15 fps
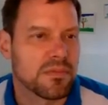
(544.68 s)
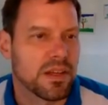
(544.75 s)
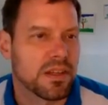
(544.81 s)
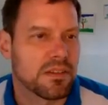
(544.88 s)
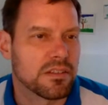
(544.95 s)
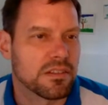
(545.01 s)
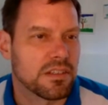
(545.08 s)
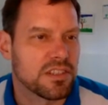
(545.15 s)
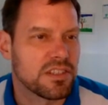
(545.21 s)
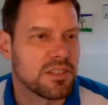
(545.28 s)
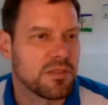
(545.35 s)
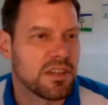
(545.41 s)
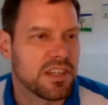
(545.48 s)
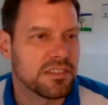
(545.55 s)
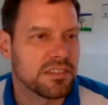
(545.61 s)
And the
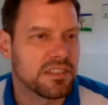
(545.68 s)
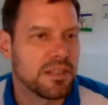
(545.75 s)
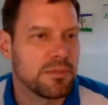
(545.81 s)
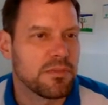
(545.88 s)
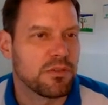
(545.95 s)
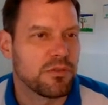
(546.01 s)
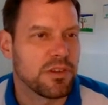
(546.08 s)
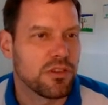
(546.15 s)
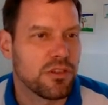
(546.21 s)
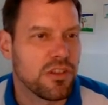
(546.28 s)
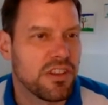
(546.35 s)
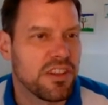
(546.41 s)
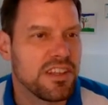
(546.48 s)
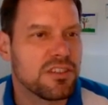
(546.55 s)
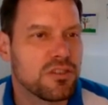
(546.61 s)
similarity between
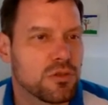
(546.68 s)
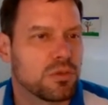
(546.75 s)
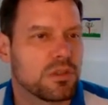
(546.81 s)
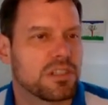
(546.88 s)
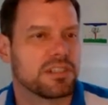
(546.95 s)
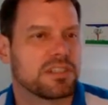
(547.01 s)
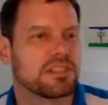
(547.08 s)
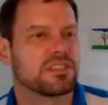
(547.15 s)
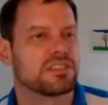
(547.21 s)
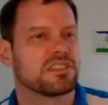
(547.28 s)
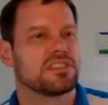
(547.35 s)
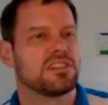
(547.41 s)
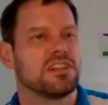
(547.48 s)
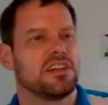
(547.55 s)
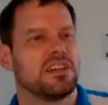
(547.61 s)
these two
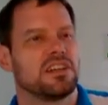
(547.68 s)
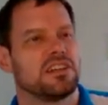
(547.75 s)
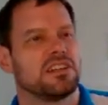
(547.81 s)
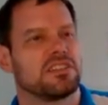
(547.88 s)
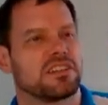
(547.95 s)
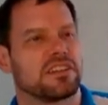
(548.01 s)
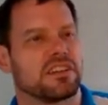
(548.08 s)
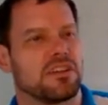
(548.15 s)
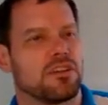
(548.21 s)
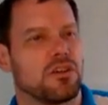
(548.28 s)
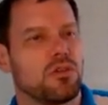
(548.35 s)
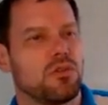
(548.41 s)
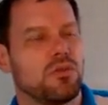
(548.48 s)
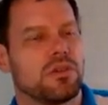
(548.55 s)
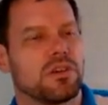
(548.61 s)
tasks is again
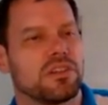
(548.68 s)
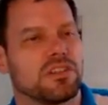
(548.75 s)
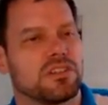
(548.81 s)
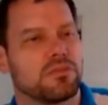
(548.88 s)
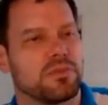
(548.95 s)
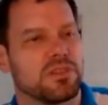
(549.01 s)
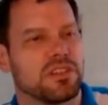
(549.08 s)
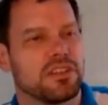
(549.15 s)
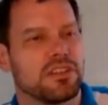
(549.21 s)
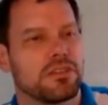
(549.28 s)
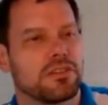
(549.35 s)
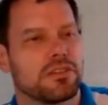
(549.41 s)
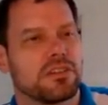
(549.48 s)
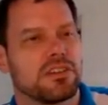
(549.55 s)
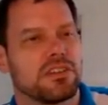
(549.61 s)
low. It is
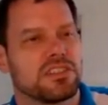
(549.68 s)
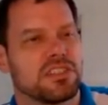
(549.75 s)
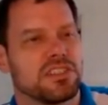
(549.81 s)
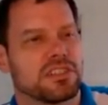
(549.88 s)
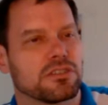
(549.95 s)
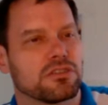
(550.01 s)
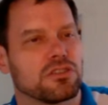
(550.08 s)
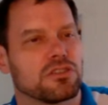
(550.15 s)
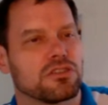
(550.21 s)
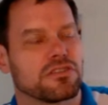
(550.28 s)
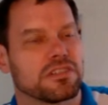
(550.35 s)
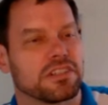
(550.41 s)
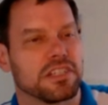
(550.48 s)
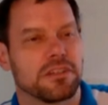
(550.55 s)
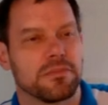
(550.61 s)
beneath
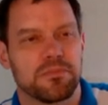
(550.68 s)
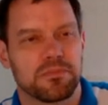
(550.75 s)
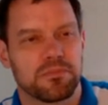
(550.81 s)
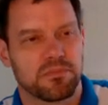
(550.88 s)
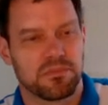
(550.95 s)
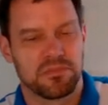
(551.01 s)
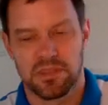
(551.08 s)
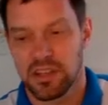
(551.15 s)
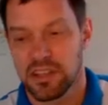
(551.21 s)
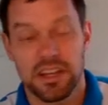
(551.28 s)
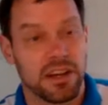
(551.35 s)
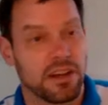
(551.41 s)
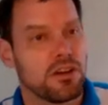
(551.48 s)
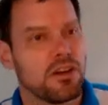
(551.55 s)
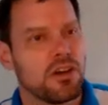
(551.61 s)
0.3.
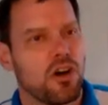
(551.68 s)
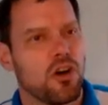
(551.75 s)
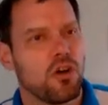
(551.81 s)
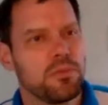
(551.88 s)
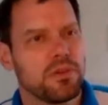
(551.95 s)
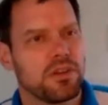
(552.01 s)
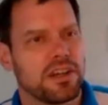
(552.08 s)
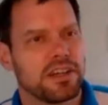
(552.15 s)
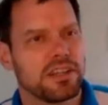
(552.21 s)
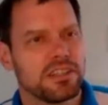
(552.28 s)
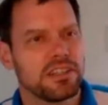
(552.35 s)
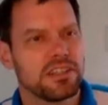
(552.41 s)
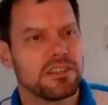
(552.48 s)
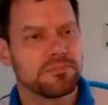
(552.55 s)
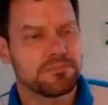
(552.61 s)
Yeah, hope you
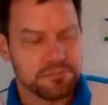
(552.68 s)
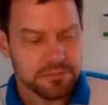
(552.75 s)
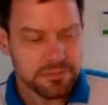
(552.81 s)
liked it.